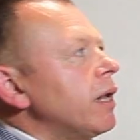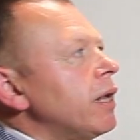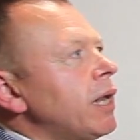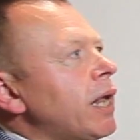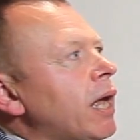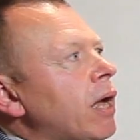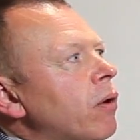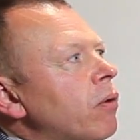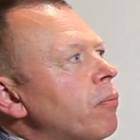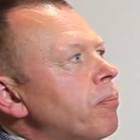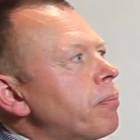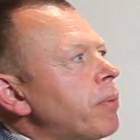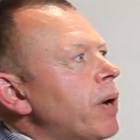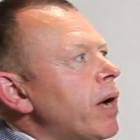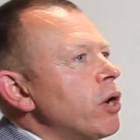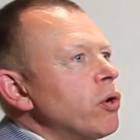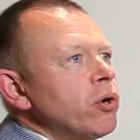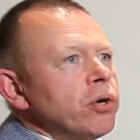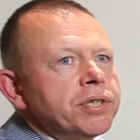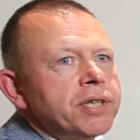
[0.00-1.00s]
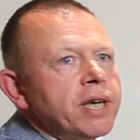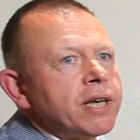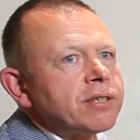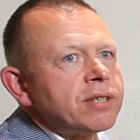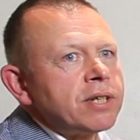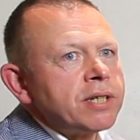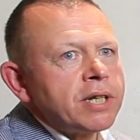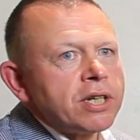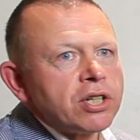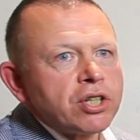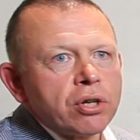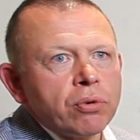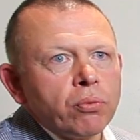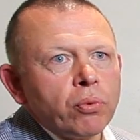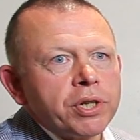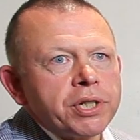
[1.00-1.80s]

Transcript: Now, by Urtext edition,